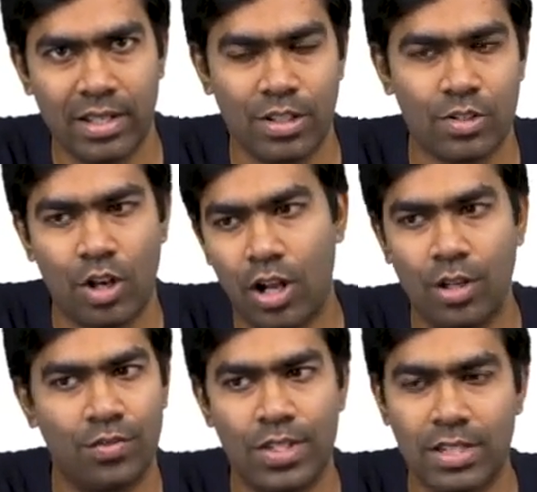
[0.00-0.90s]
So all
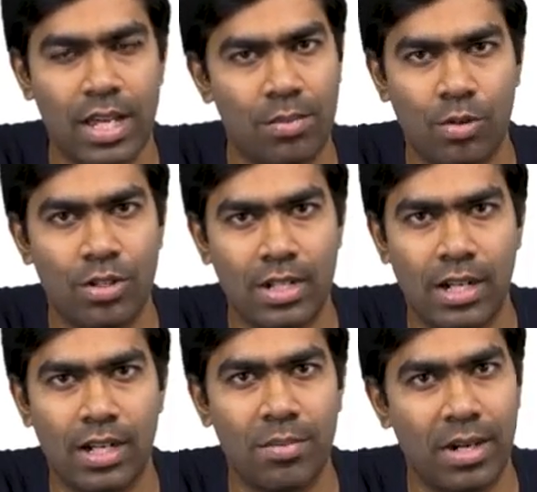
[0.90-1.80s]
of this can produce
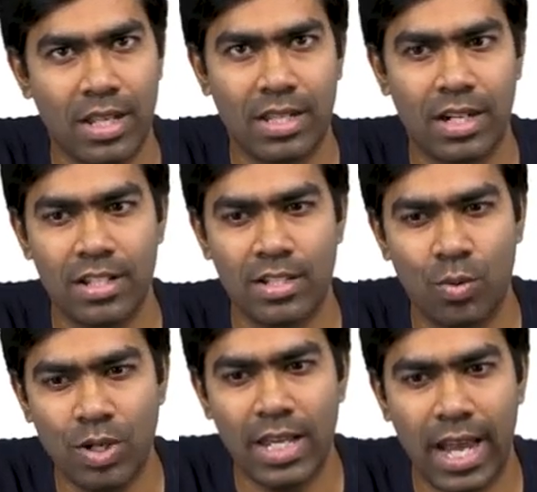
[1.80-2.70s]
adrenaline, but in adults, the
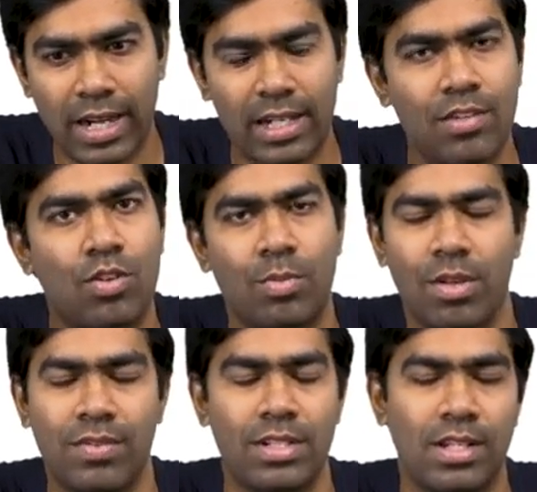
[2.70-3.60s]
only active
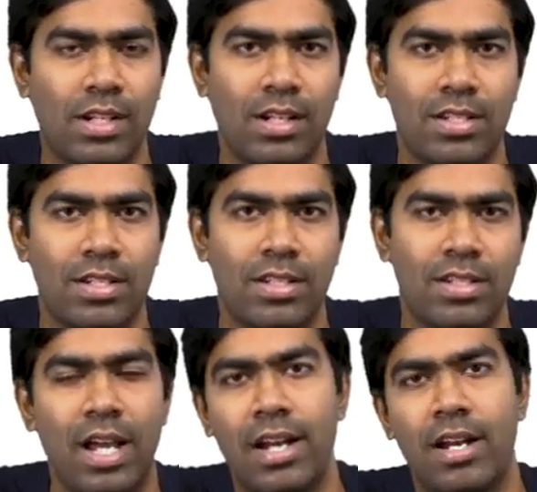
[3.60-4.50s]
chromaffin cell cluster is
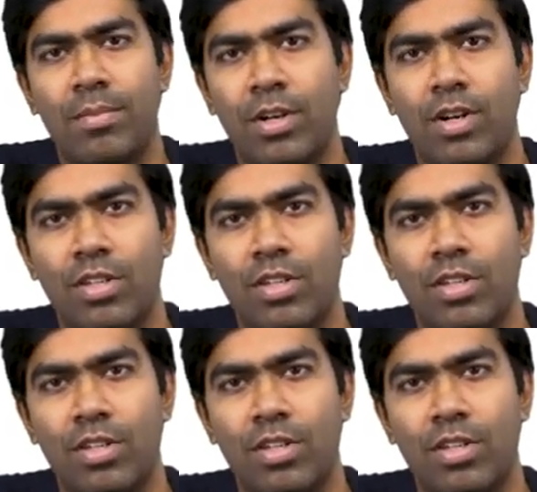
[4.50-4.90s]
the adrenal medulla.